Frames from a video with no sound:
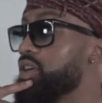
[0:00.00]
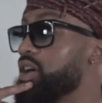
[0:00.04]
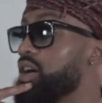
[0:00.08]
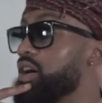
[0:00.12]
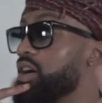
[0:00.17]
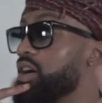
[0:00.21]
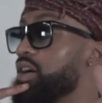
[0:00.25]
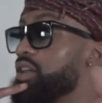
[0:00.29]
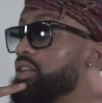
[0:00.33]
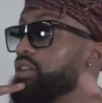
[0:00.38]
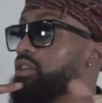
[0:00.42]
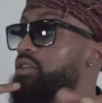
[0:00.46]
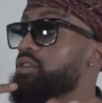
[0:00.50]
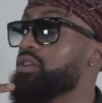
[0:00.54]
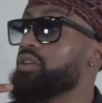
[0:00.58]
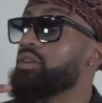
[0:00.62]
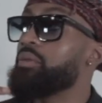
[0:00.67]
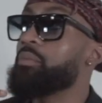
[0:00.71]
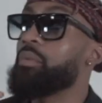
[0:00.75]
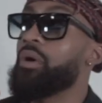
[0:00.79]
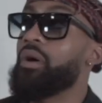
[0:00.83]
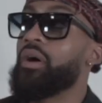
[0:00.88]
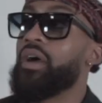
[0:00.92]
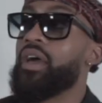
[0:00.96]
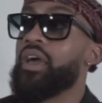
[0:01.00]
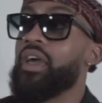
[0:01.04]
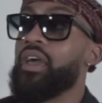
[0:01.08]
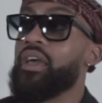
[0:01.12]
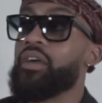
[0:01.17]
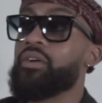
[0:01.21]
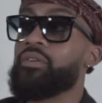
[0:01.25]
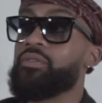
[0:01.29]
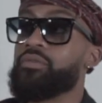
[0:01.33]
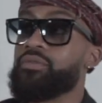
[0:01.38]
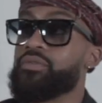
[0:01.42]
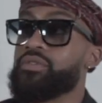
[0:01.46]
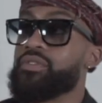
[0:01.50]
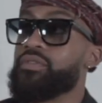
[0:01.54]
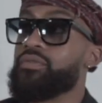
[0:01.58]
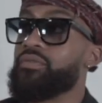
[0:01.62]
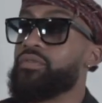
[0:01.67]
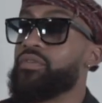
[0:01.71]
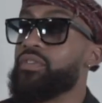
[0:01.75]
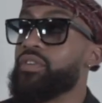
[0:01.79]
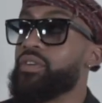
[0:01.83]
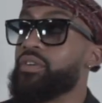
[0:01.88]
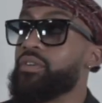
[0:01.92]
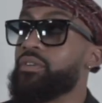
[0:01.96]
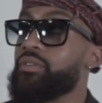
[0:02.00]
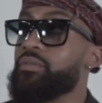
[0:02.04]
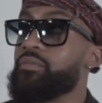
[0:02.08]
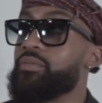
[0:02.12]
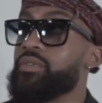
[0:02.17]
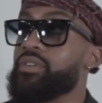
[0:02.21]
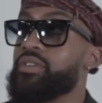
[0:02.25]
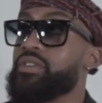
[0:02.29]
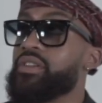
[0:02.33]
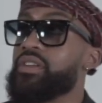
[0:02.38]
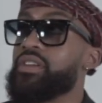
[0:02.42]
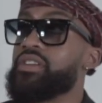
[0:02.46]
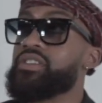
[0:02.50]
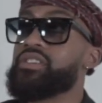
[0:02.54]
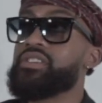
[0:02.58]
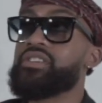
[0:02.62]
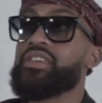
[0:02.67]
learning about angles in film, and